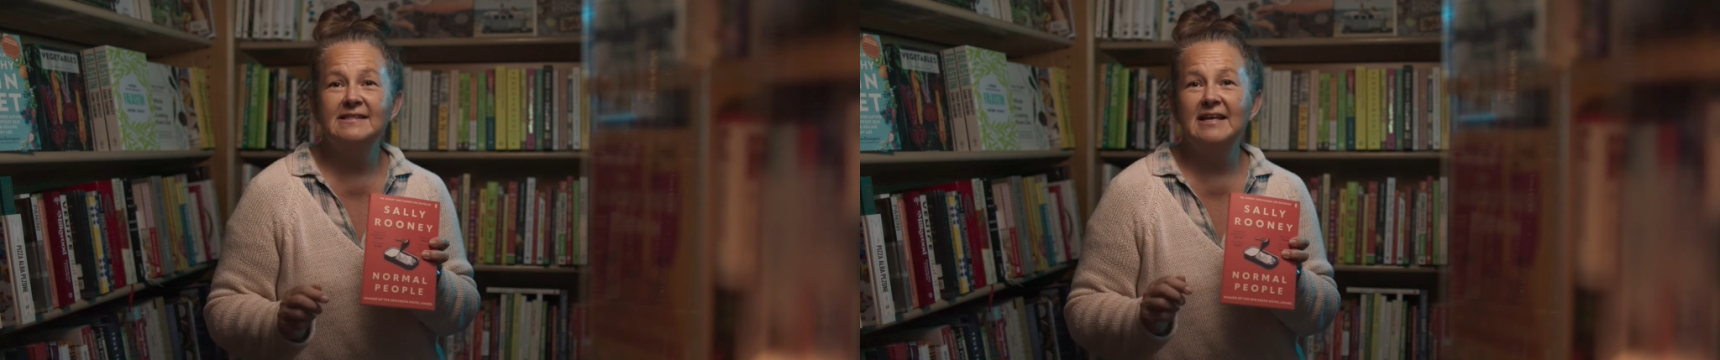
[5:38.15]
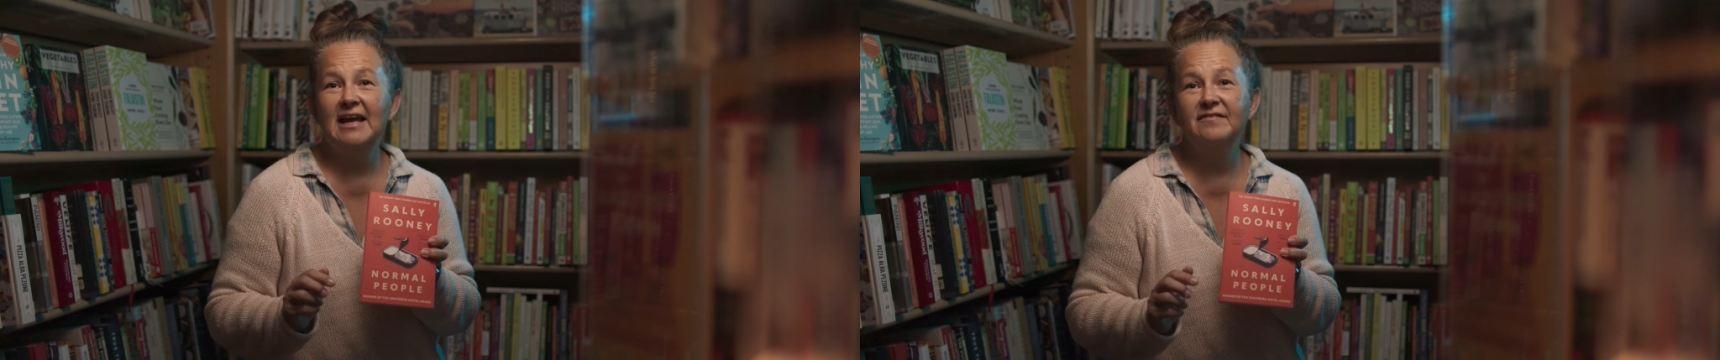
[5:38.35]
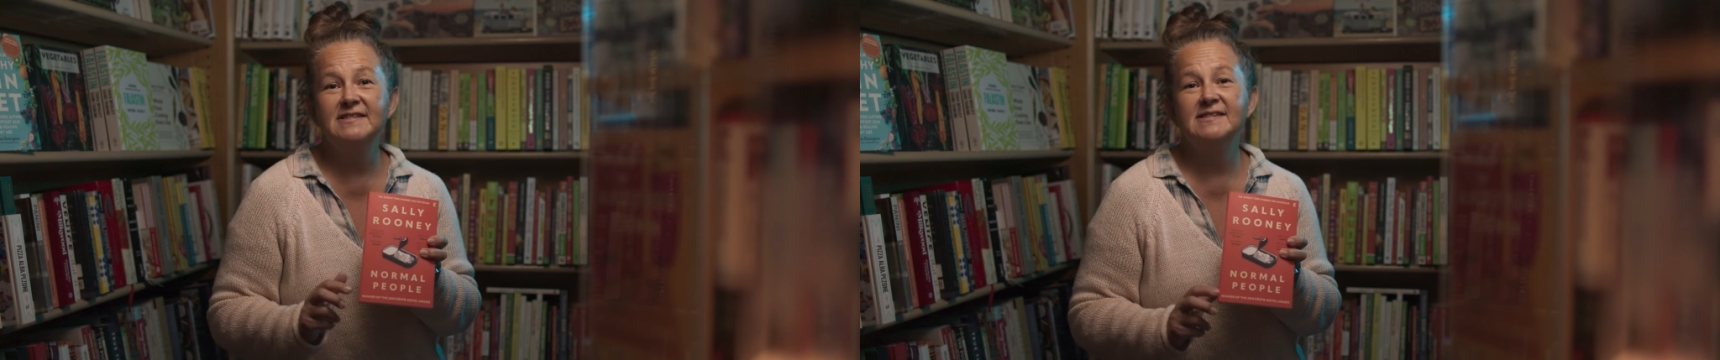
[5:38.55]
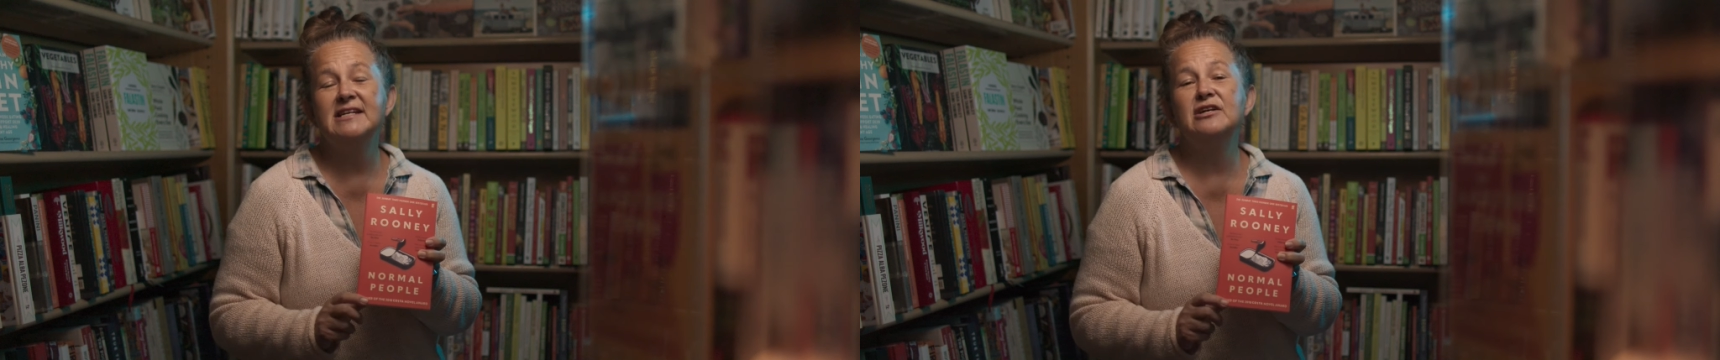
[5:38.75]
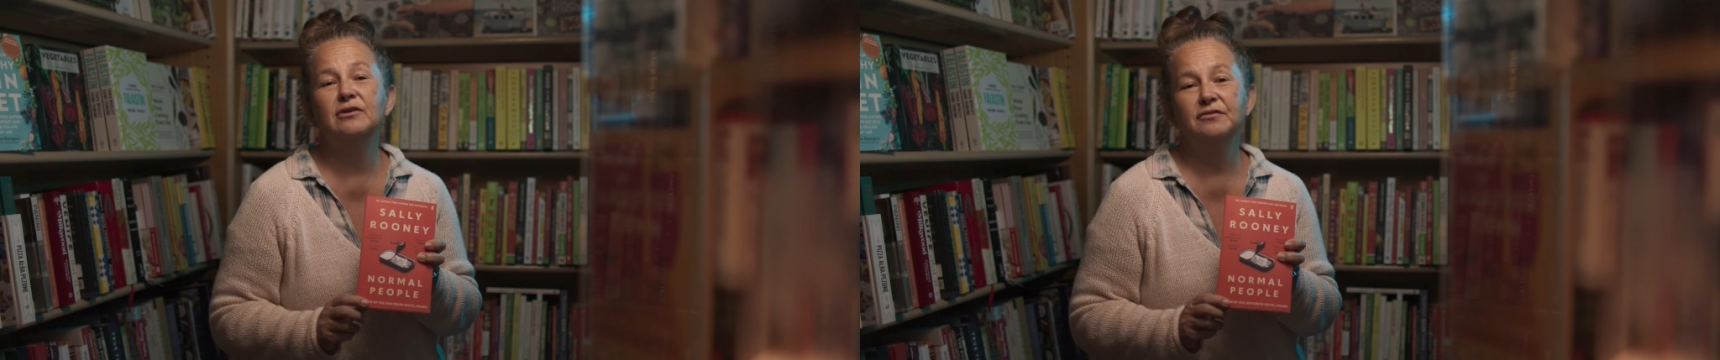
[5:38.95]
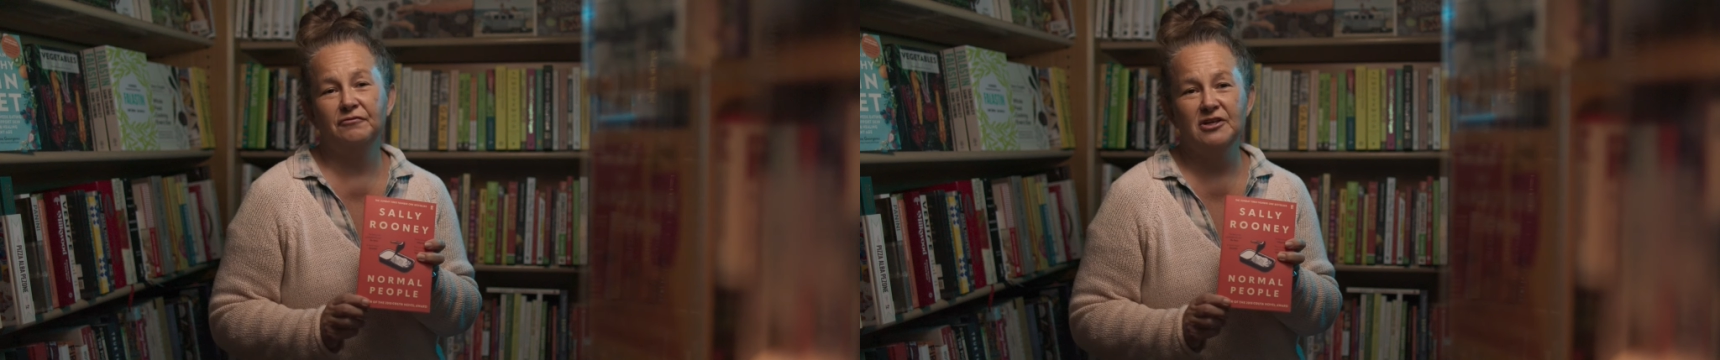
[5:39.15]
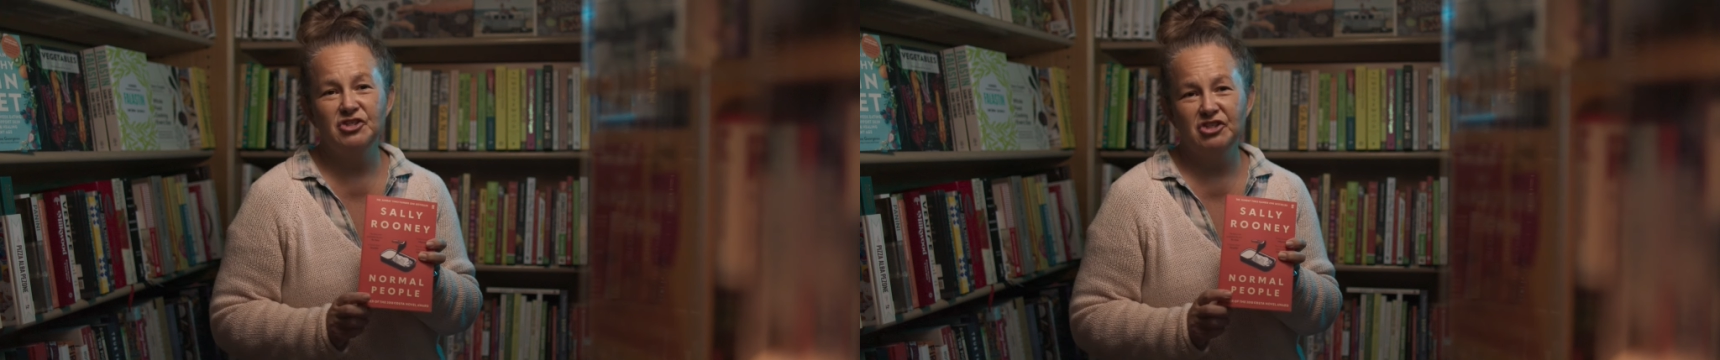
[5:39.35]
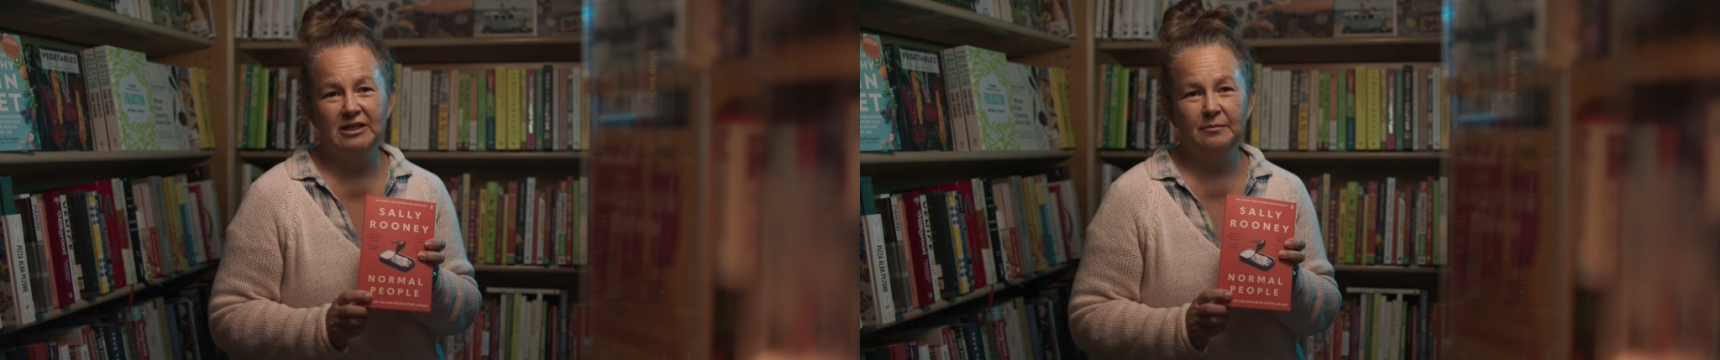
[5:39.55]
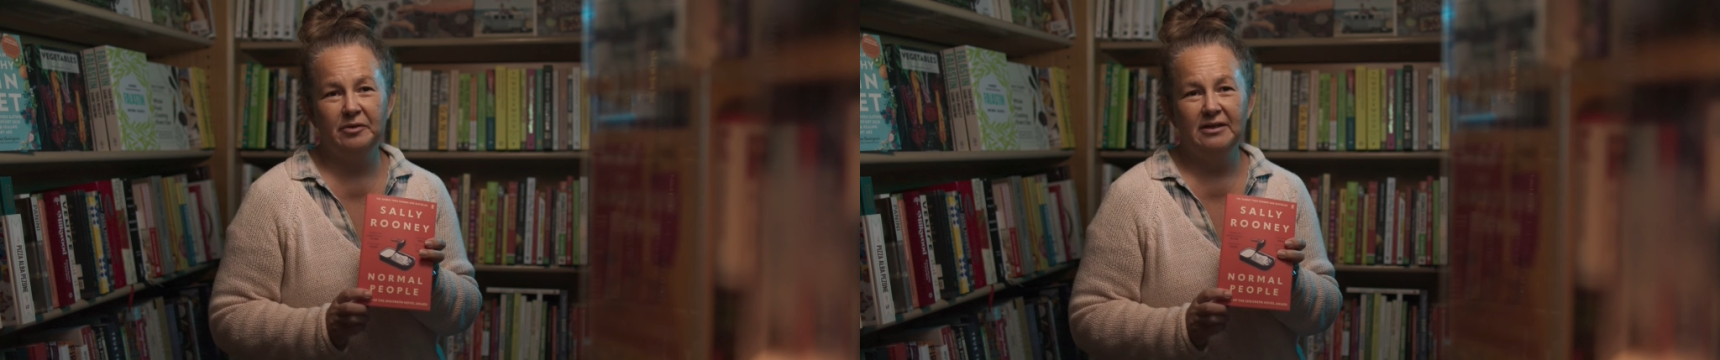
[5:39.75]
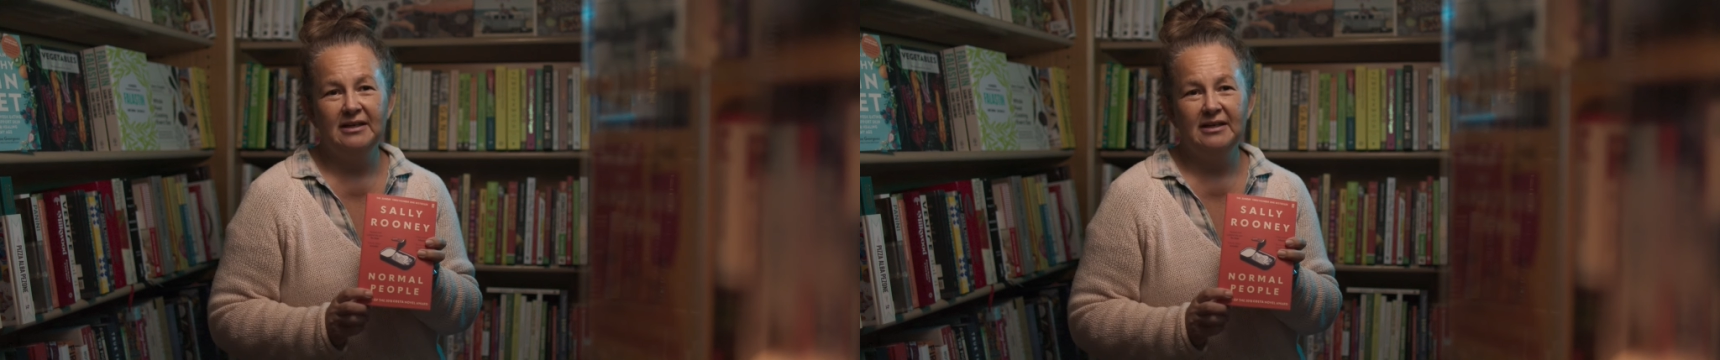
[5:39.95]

and they have a secret friendship,